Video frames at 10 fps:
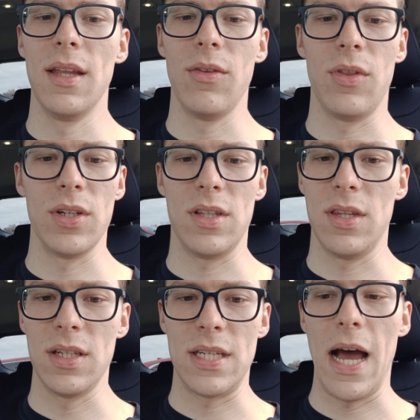the
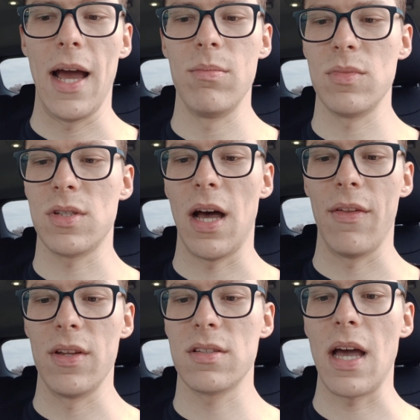times on
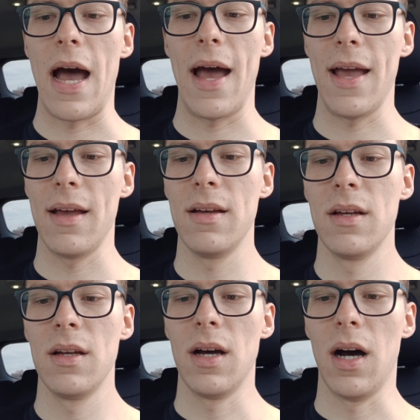this guy
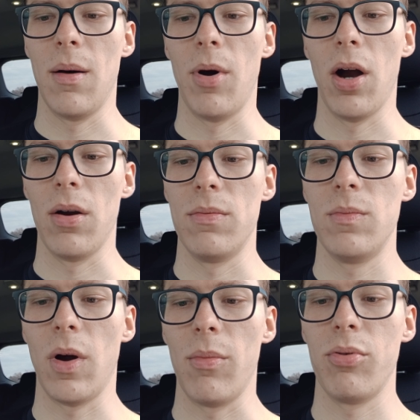are
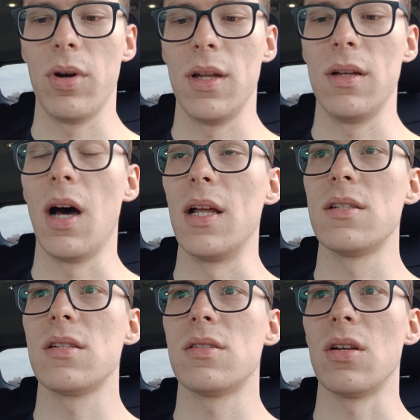pretty
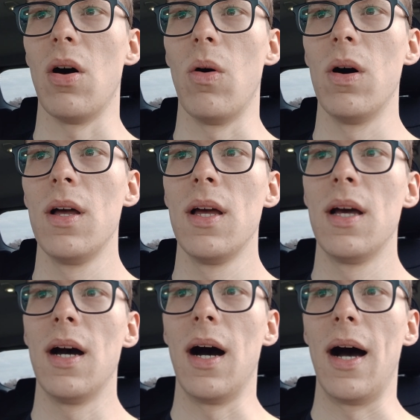nuts. So
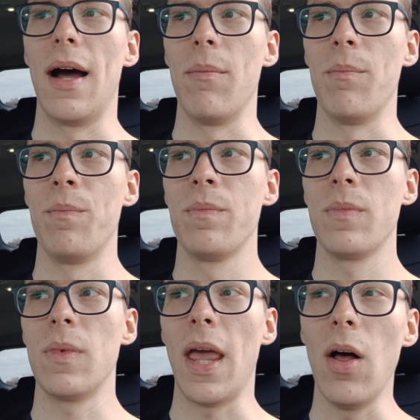
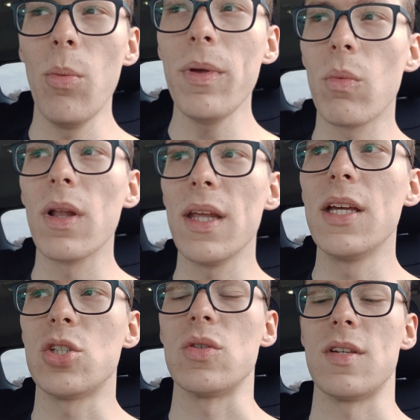he'll be really
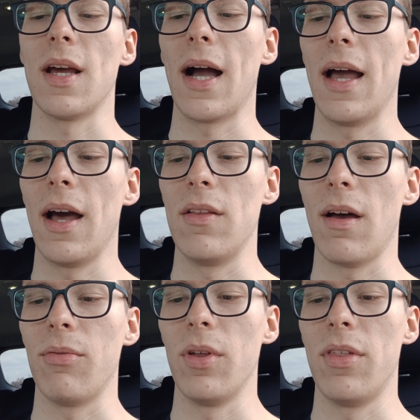interesting. I
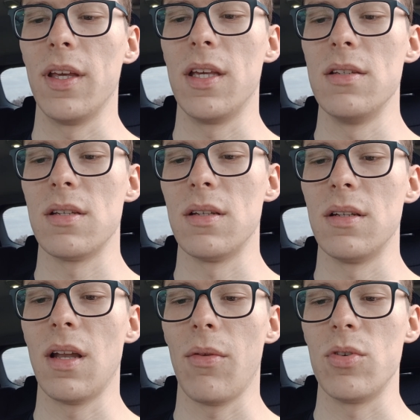definitely think he's
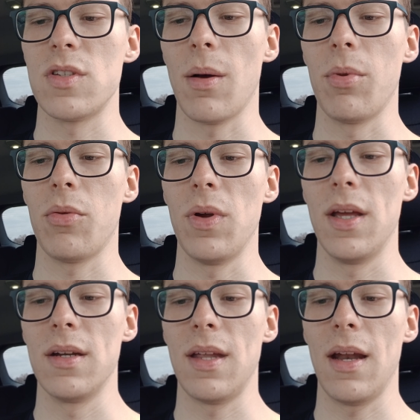another sub-3
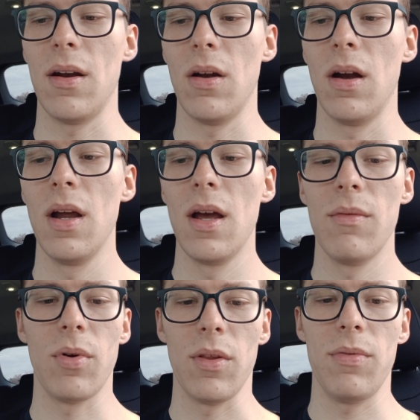contender
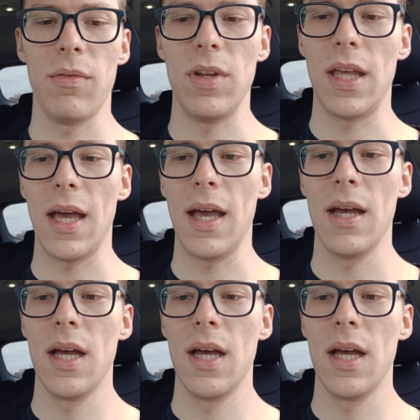for the 50K.